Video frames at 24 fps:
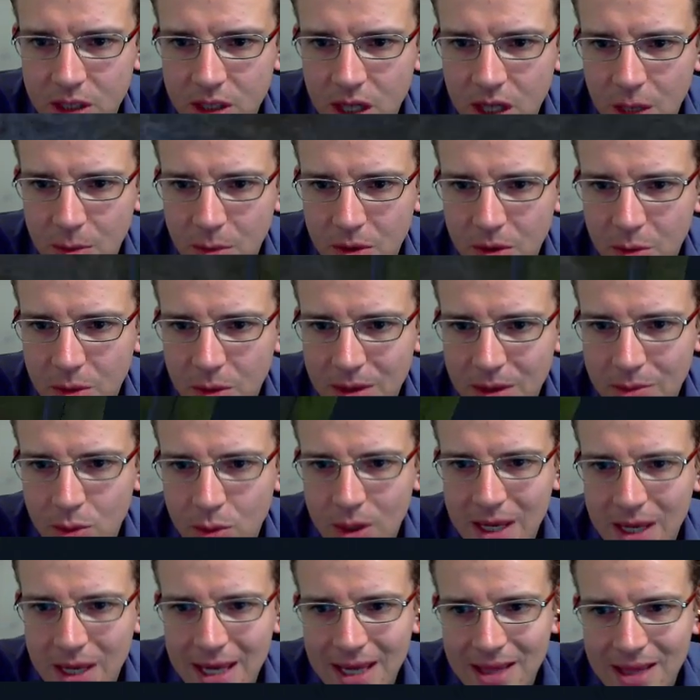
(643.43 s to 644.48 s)
A couple of
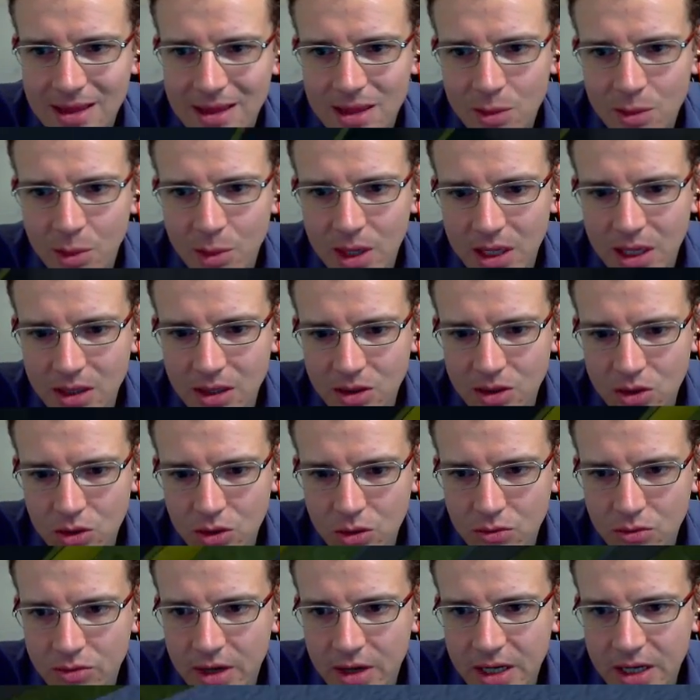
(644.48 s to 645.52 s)
people in the pits
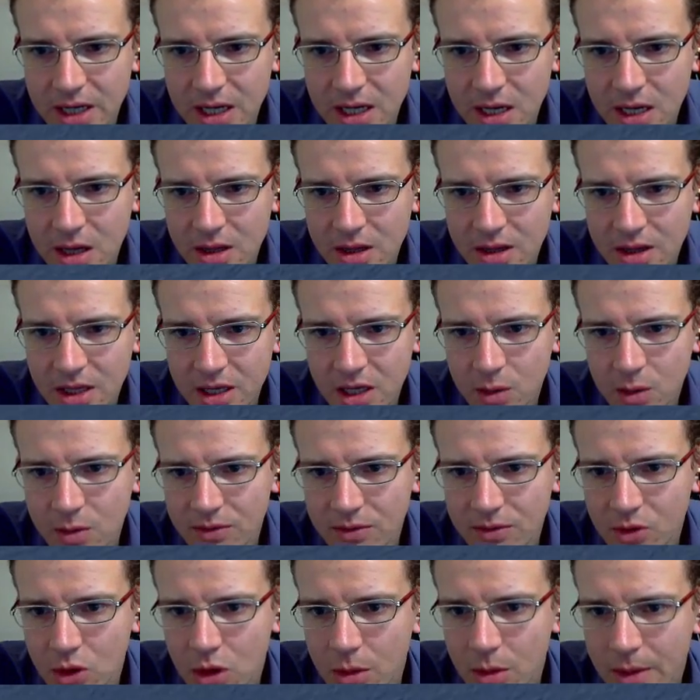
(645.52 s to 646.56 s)
already. I think
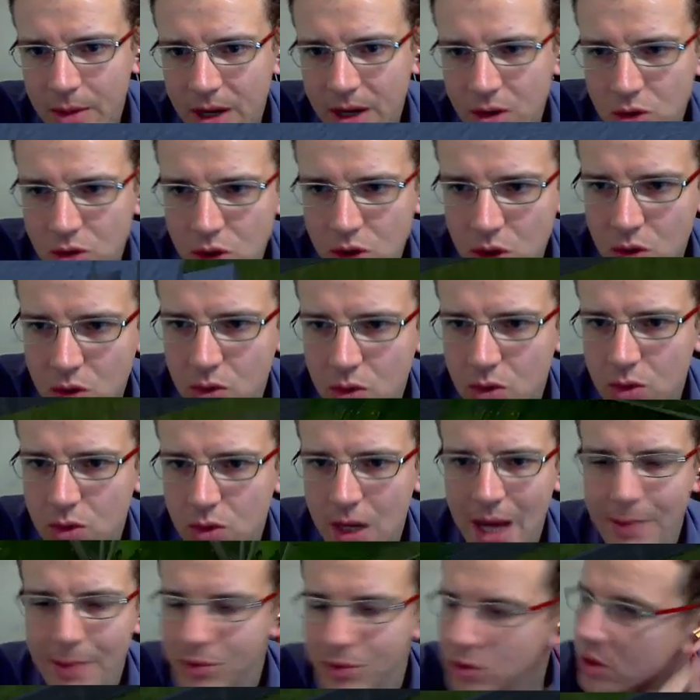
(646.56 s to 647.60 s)
we've got about
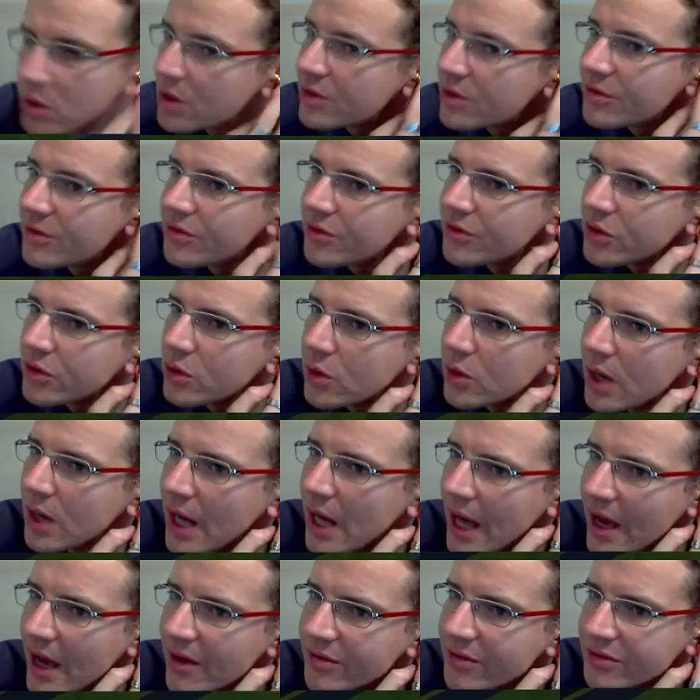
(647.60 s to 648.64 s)
2 laps worth of fuel
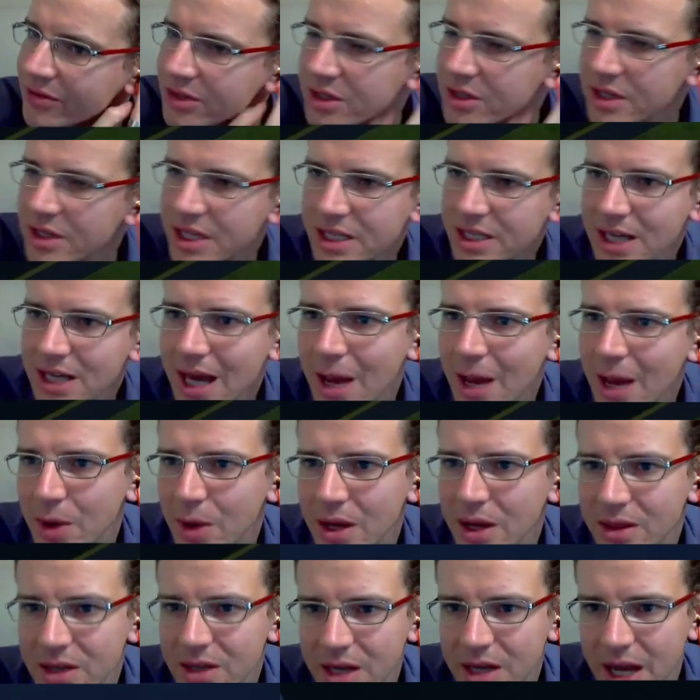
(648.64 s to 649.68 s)
left. This lap
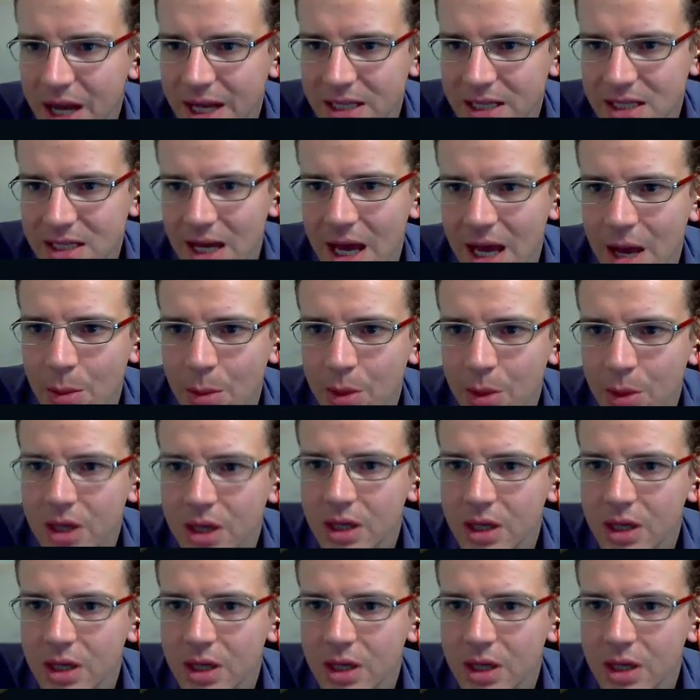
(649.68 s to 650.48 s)
and the next lap.